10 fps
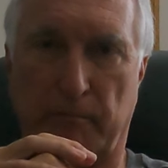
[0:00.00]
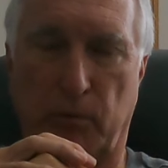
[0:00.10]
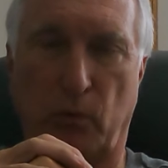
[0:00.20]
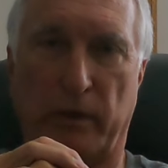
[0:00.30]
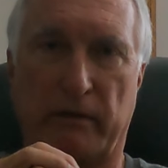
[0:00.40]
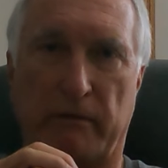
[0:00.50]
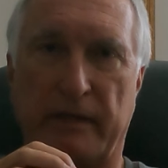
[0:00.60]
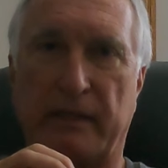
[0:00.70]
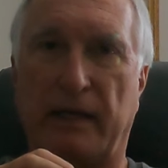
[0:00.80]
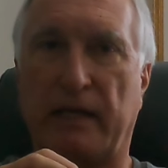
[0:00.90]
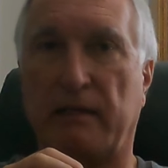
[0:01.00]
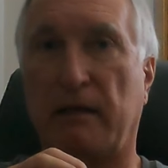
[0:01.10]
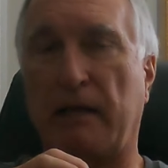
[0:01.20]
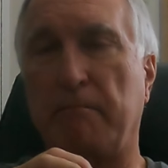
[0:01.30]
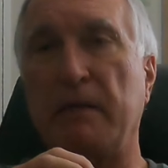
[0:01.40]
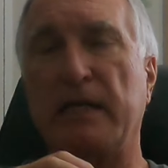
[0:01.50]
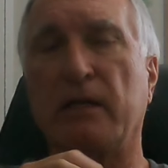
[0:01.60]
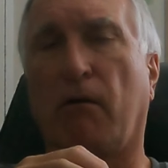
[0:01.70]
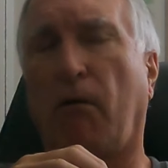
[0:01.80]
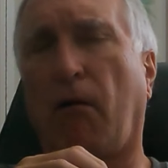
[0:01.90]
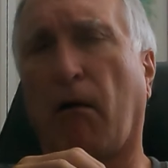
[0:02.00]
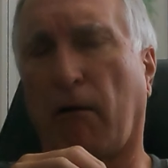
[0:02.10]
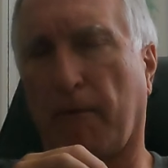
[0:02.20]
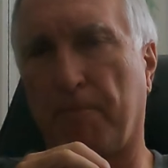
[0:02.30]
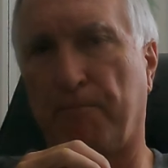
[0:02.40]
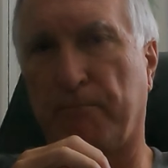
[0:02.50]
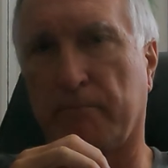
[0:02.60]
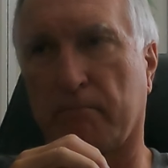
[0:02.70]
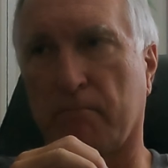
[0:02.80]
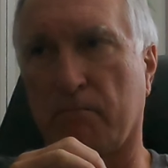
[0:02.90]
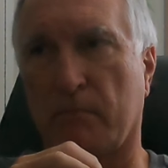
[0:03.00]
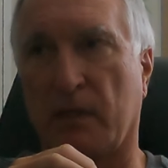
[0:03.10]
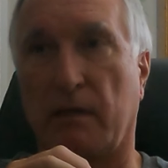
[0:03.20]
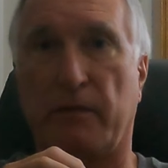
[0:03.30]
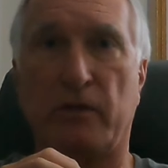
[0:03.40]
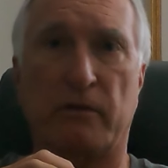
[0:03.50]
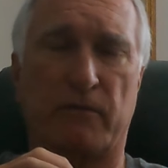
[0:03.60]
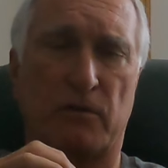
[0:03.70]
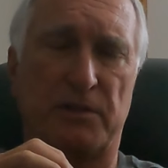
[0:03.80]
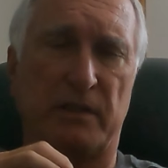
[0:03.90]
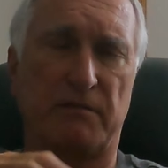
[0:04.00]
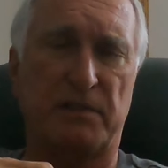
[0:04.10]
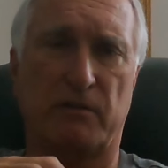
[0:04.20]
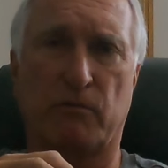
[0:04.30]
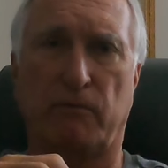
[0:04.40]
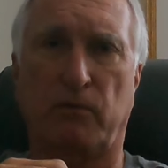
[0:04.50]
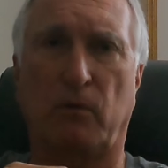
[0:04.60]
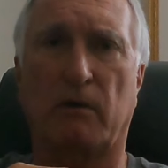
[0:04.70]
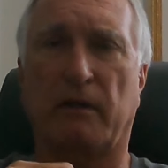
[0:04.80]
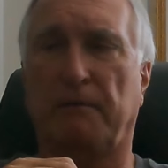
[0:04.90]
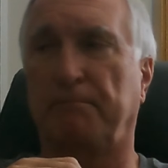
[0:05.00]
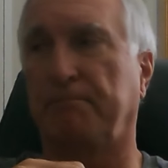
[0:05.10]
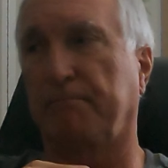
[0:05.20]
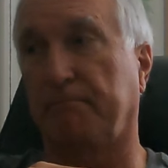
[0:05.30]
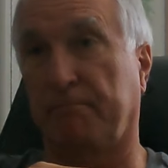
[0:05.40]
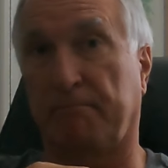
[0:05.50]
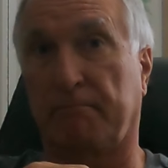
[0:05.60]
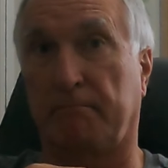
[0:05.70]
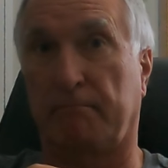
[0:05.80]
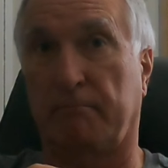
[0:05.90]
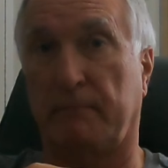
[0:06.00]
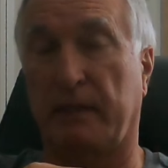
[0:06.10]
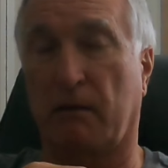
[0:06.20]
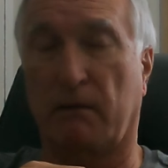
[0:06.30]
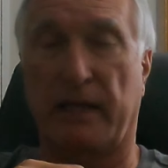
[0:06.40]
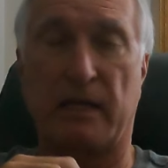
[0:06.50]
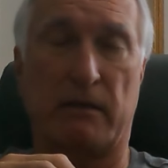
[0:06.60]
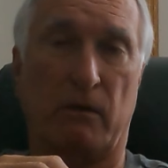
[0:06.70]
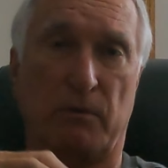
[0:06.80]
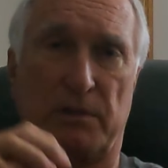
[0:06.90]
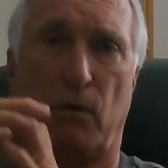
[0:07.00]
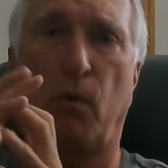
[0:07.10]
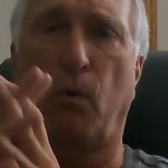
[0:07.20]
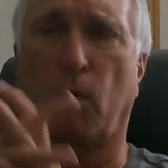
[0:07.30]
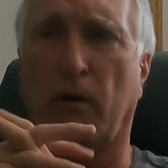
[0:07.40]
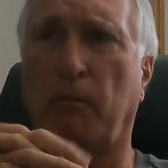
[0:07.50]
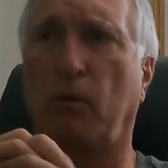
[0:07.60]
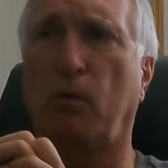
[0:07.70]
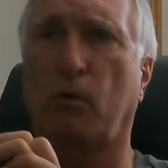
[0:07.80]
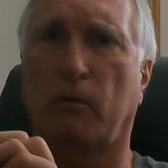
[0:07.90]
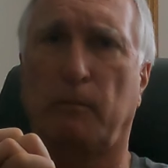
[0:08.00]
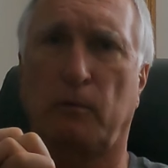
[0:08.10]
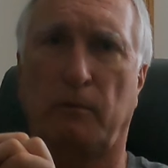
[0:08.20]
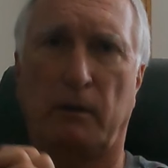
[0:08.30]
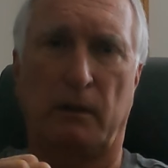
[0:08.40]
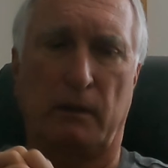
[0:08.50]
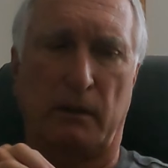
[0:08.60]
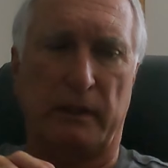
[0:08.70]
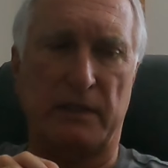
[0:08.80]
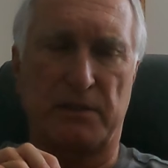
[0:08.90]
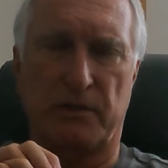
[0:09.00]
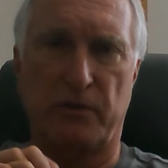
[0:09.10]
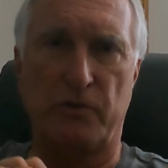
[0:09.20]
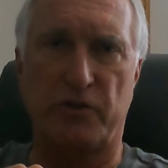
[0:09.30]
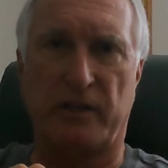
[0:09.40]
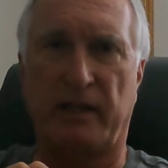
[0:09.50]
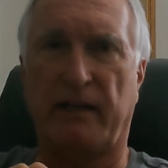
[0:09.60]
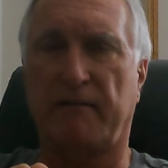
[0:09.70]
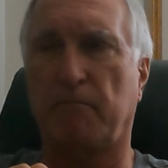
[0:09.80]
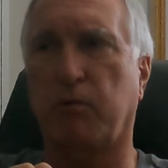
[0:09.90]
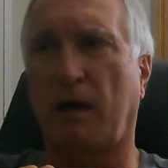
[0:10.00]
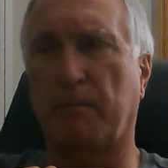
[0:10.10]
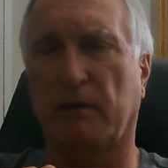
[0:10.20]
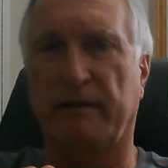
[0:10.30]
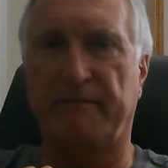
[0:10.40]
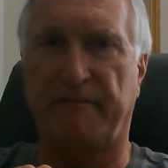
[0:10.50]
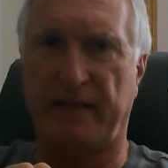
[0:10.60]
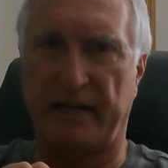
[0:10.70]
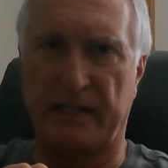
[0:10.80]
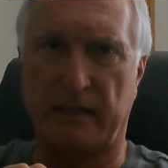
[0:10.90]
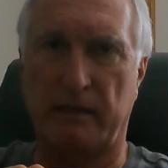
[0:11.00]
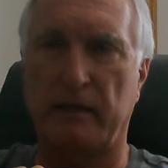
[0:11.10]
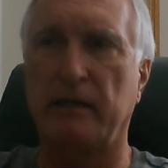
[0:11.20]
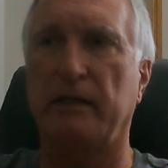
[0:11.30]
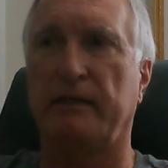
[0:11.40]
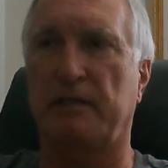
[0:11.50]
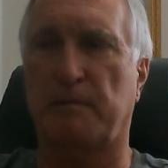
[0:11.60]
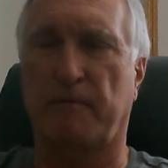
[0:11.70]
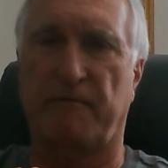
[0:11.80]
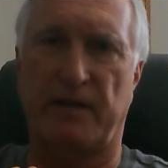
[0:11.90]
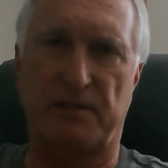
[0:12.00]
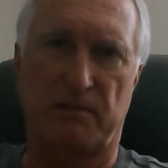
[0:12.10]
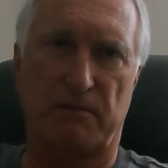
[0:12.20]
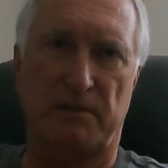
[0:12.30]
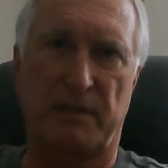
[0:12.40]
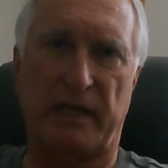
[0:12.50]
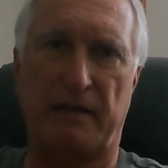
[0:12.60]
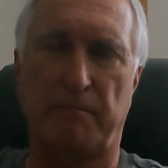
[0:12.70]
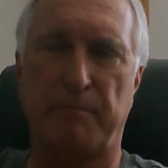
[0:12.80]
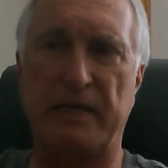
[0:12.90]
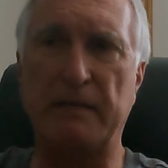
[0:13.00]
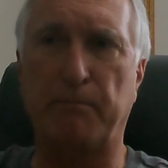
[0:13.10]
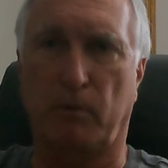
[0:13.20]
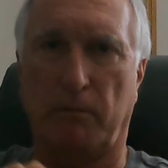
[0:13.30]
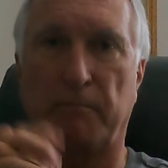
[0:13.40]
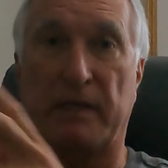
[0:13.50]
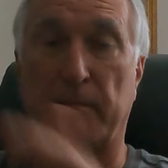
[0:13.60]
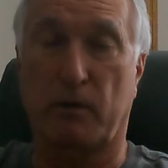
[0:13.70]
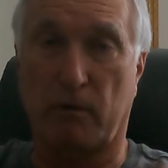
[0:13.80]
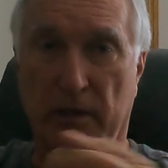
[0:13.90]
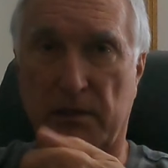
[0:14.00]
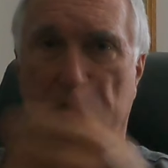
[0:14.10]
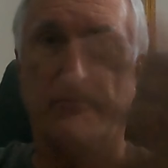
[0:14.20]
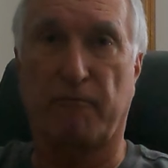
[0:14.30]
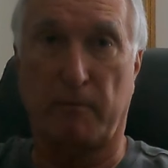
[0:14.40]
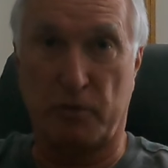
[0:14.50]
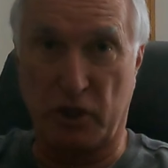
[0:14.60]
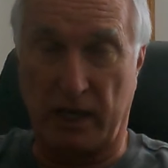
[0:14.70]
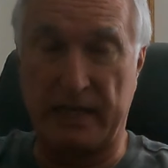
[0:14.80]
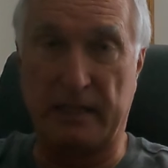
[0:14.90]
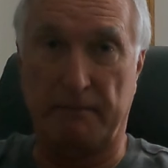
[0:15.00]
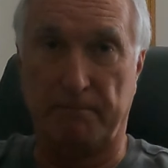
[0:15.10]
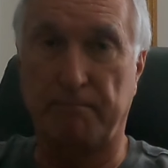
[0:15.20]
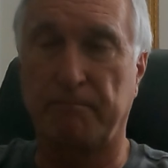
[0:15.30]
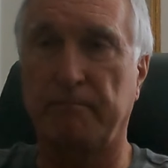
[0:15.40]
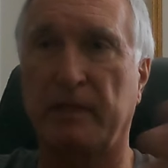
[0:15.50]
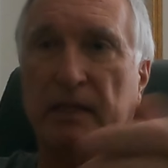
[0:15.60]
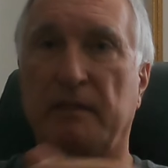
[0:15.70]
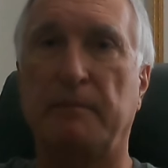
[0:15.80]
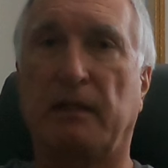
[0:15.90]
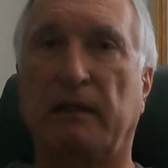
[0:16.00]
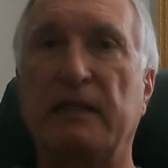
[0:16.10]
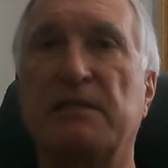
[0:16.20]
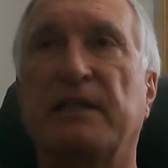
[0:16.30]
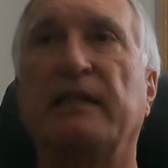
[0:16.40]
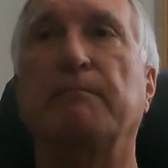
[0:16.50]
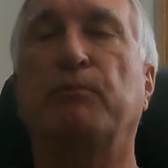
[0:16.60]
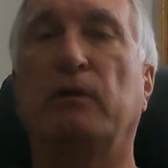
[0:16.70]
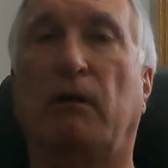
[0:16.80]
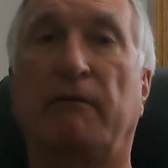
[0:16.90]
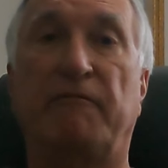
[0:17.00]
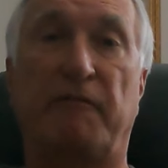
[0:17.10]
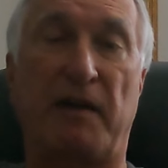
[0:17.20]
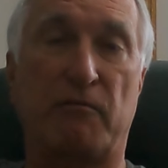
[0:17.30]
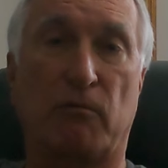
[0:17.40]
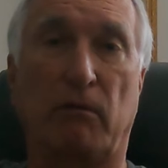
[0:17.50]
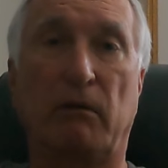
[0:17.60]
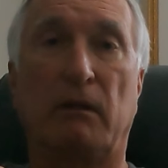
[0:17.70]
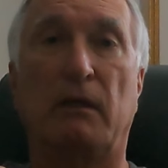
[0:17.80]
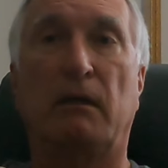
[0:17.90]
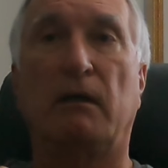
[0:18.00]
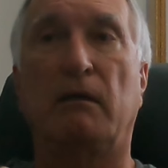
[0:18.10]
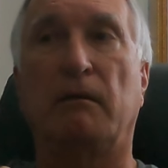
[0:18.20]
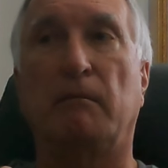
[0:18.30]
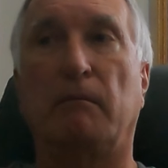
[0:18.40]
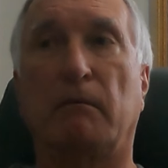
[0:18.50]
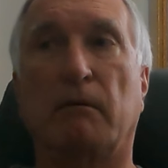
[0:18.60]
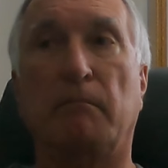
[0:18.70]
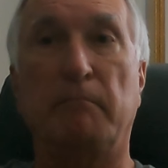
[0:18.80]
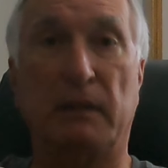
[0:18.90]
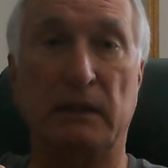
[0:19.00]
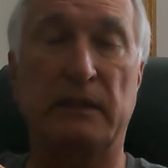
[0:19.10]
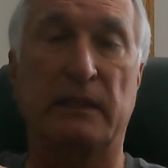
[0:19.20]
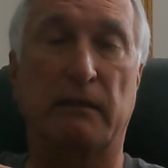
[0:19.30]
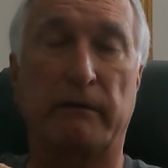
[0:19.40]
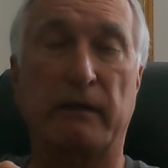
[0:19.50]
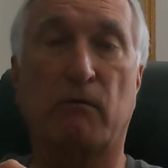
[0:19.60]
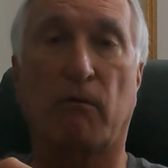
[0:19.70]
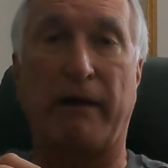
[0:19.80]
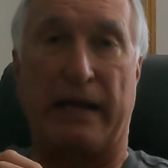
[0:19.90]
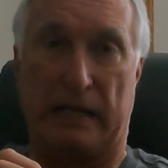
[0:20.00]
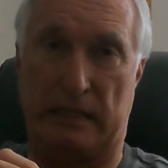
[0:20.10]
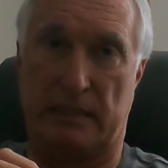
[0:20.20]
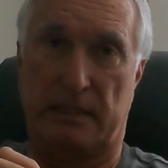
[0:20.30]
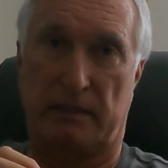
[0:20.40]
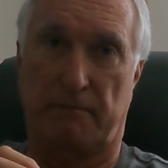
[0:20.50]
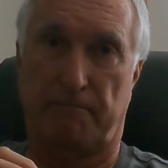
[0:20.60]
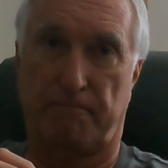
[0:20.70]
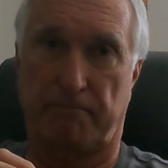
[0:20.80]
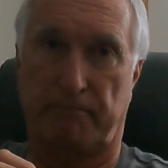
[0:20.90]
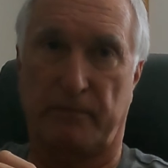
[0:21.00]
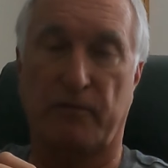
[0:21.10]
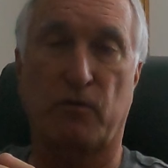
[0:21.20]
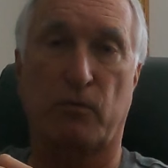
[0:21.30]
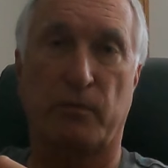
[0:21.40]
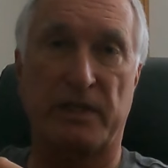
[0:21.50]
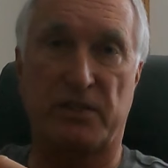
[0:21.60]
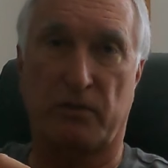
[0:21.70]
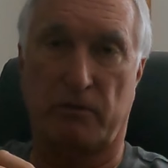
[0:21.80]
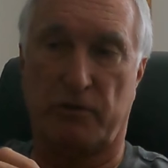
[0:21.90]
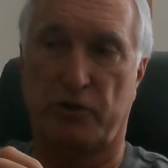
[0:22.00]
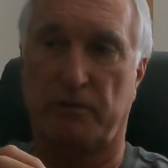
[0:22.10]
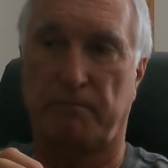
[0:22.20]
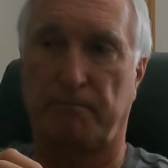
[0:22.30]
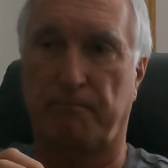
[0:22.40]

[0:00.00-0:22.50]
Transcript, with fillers: employer, and, and, and many are the University of Central Florida in Orlando. is was a horrible, horrible institution at properly vetting its professors and people, immigrants from China and the Middle East, that it put on federal military grants for research,